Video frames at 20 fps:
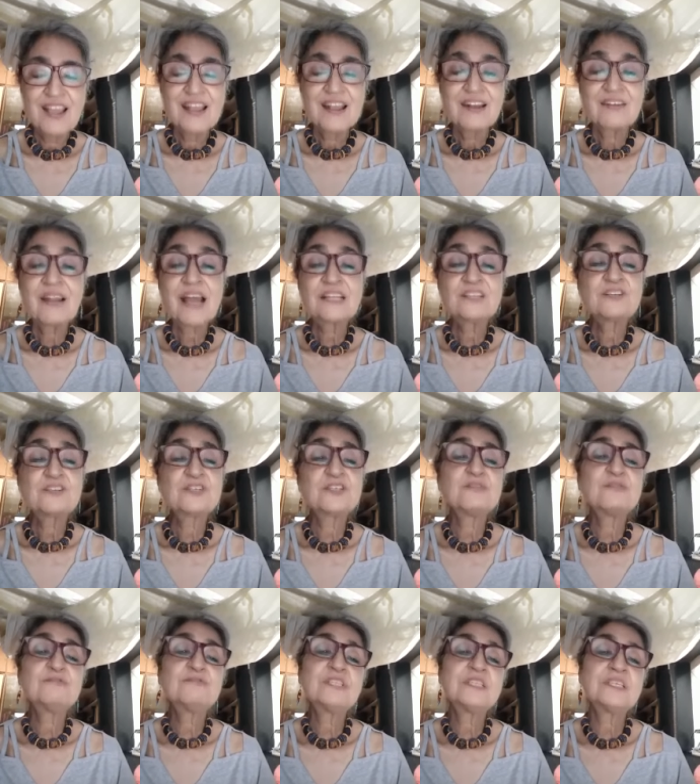
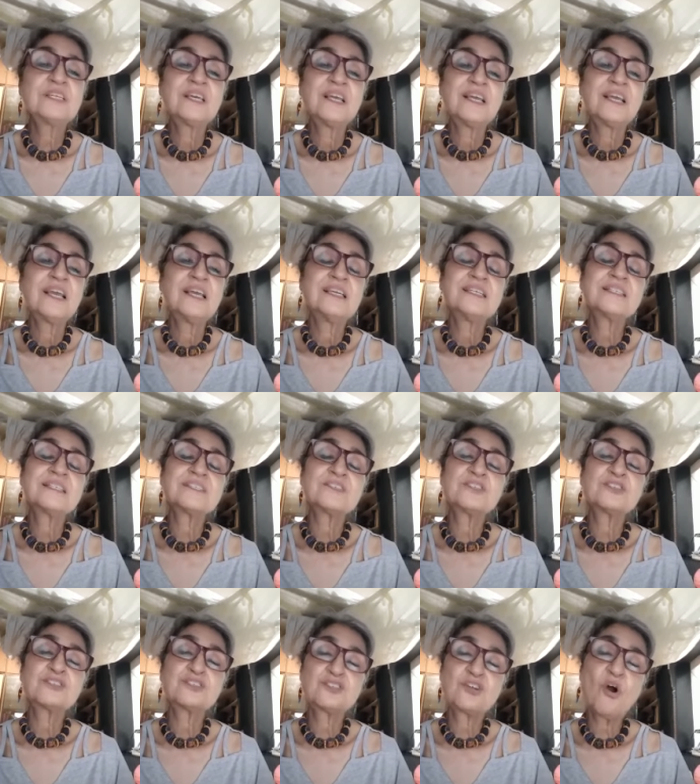Gratitude is a
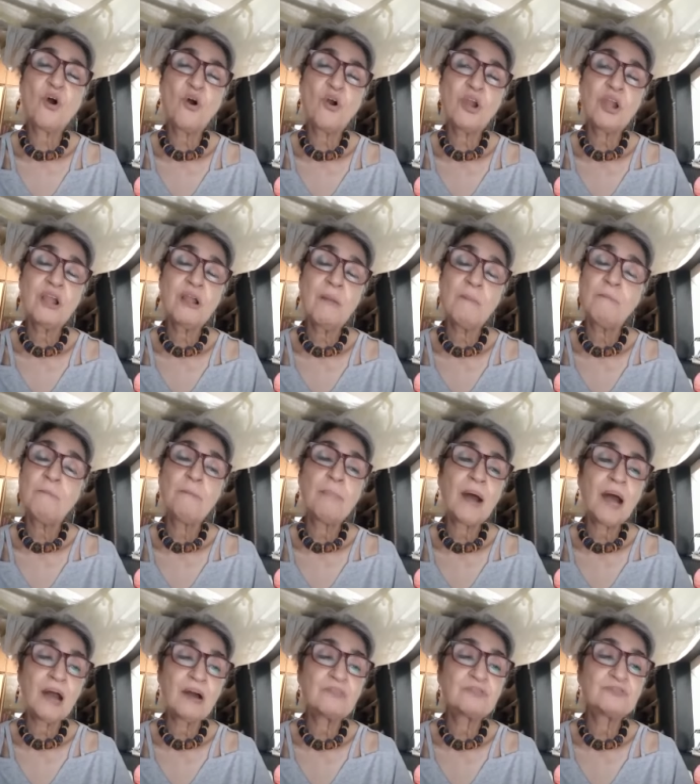strong,
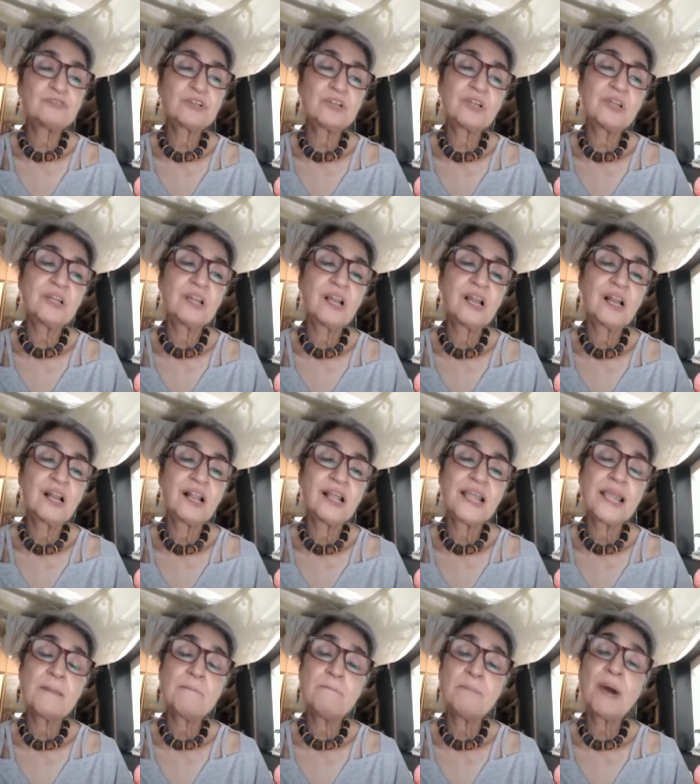powerful
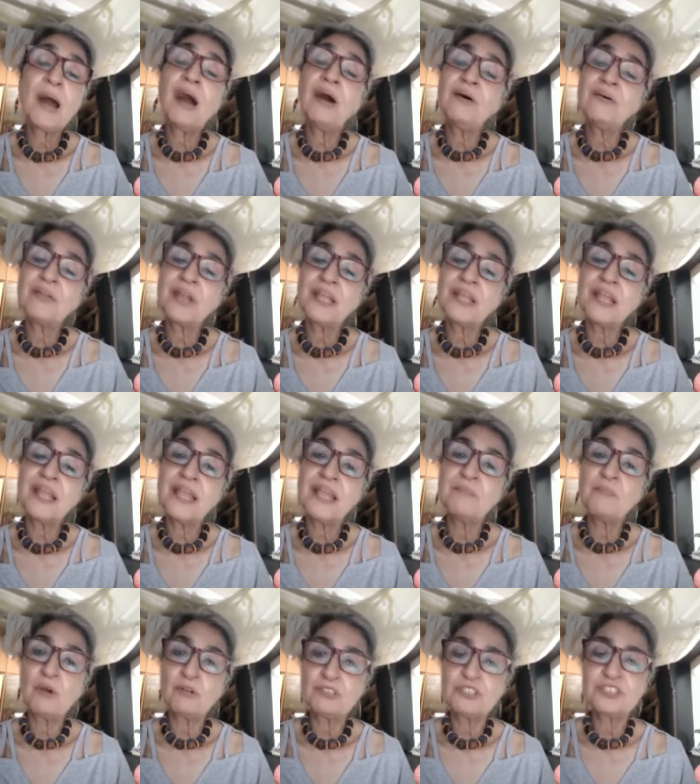empowering
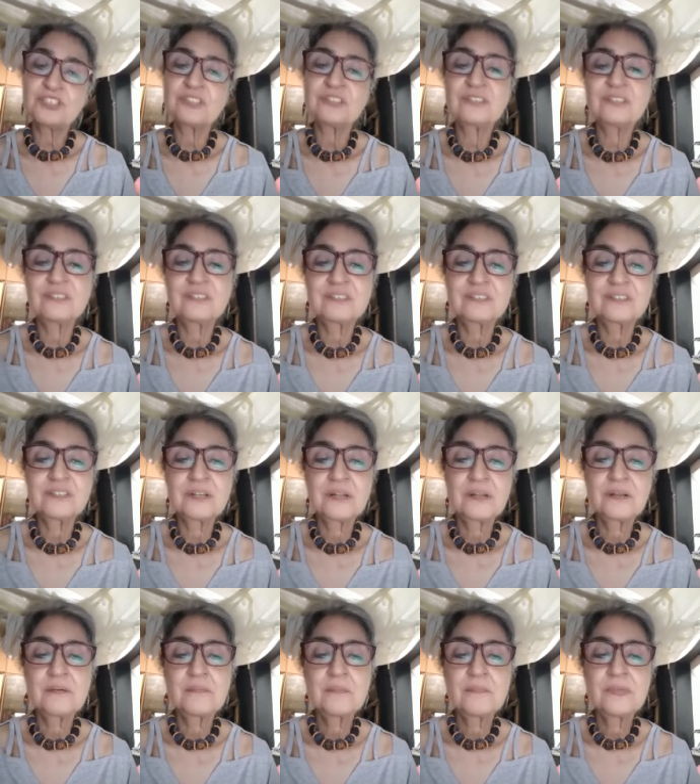emotion.
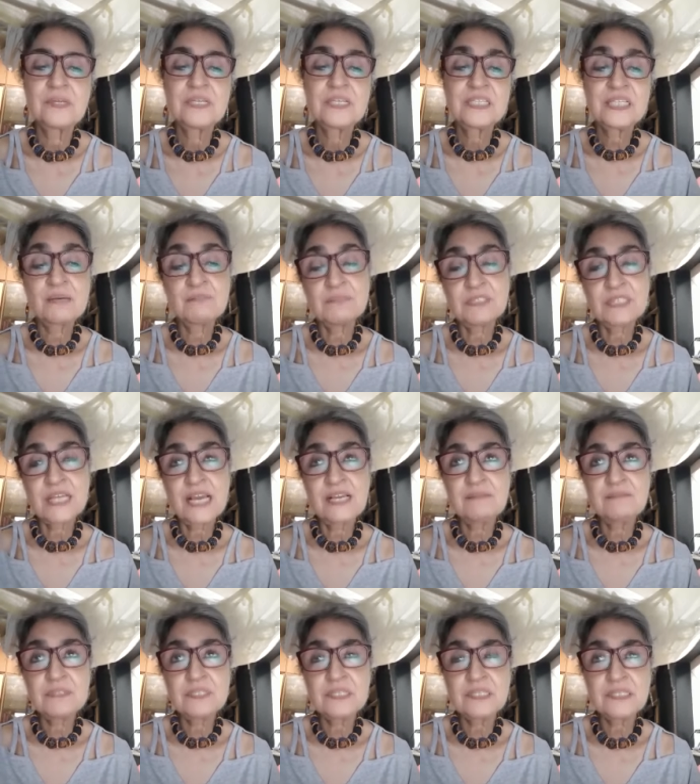
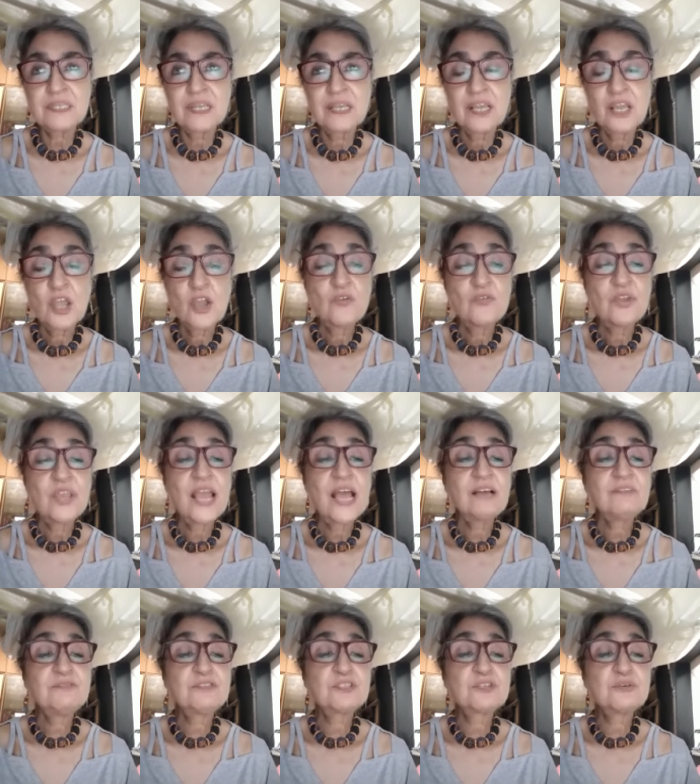Sometimes we
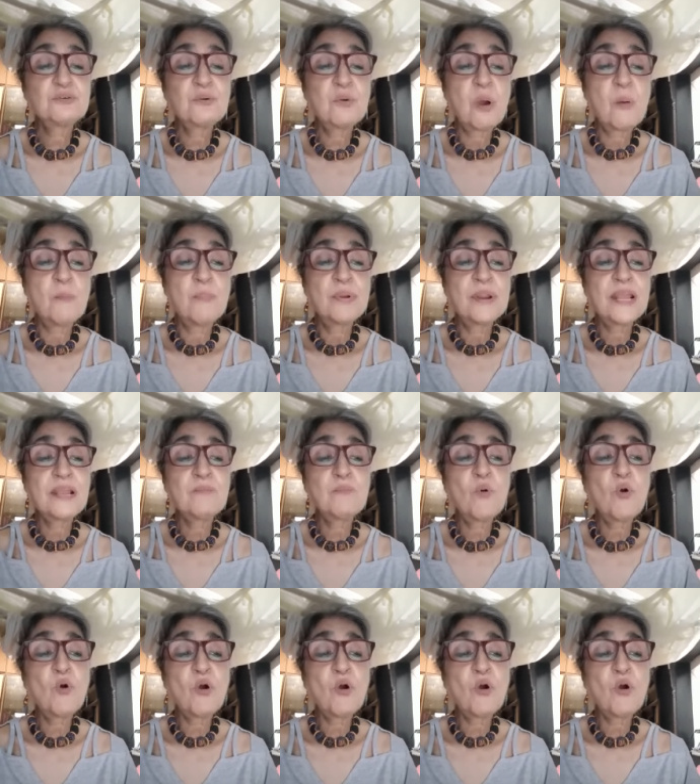have to bring more